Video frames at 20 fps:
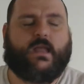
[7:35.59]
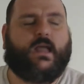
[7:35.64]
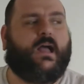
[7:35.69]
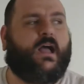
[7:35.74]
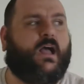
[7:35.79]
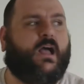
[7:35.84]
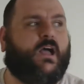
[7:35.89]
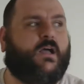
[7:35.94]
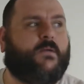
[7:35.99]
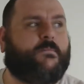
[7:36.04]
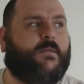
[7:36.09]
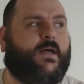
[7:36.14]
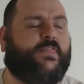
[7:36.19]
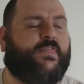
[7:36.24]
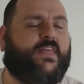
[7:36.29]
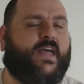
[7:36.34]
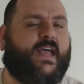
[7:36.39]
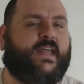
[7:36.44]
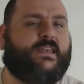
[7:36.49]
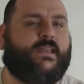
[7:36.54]

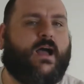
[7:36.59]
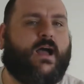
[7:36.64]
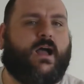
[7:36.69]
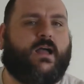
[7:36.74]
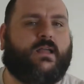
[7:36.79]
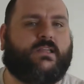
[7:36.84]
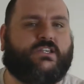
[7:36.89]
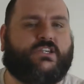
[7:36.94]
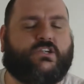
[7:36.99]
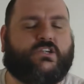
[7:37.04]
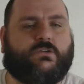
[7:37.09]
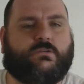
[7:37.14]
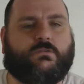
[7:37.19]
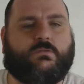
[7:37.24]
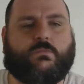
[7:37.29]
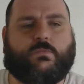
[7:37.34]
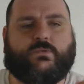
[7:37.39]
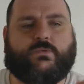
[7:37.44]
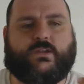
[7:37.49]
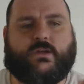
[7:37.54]
then you
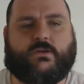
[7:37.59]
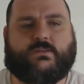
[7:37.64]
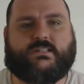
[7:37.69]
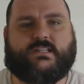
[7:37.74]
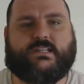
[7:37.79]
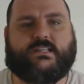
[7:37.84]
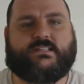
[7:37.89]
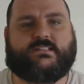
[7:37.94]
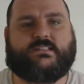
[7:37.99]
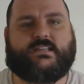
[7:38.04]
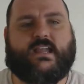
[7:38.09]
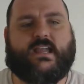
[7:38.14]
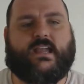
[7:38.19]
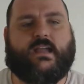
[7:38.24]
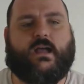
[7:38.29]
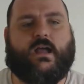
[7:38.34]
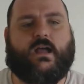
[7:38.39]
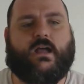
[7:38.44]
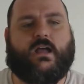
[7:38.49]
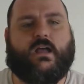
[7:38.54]
will notice
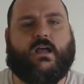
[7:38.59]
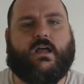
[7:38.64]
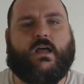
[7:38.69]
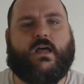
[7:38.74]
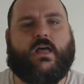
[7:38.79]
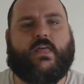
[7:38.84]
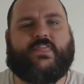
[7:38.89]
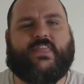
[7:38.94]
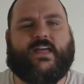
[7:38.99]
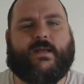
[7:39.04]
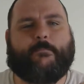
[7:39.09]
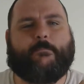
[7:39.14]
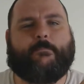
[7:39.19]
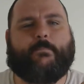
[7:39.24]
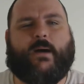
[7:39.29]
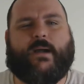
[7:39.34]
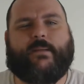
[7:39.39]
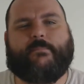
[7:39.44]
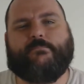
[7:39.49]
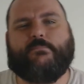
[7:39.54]
that
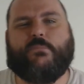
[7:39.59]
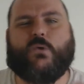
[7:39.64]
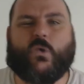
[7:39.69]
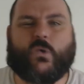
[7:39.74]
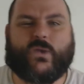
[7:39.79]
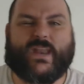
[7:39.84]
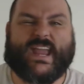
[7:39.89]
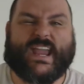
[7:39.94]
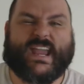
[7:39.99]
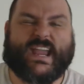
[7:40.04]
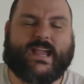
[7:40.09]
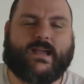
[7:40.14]
by morning,